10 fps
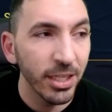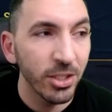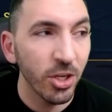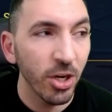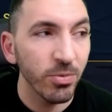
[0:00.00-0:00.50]
in
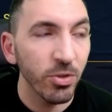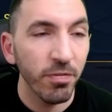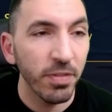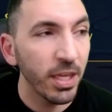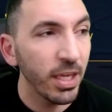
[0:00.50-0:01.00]
terms
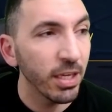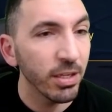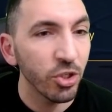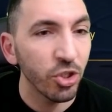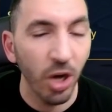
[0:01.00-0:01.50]
of the
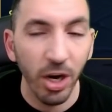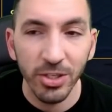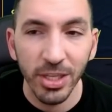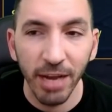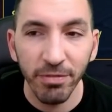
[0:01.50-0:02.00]

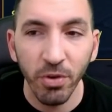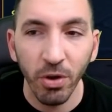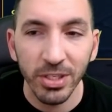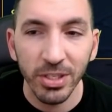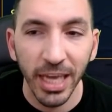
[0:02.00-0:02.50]
shards that I've
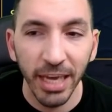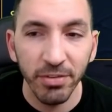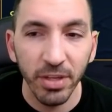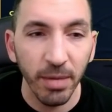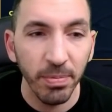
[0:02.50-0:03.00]
got
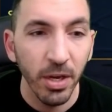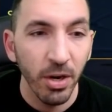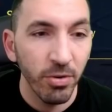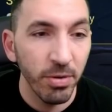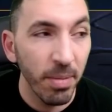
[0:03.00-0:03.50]
saved up
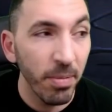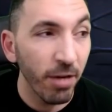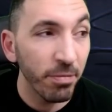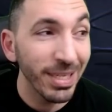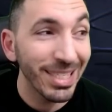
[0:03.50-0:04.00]
remember
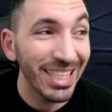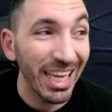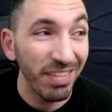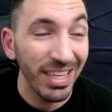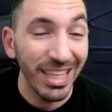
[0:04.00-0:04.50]
I've been
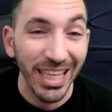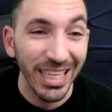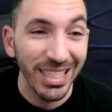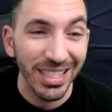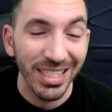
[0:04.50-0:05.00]
saving
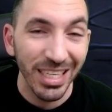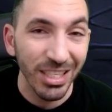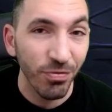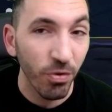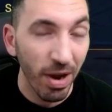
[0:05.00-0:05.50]
these
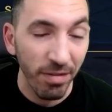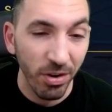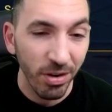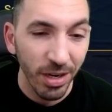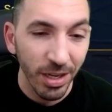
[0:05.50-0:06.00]
since
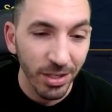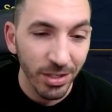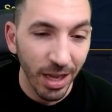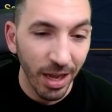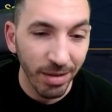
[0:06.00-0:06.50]
forever
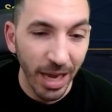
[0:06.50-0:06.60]
uh, I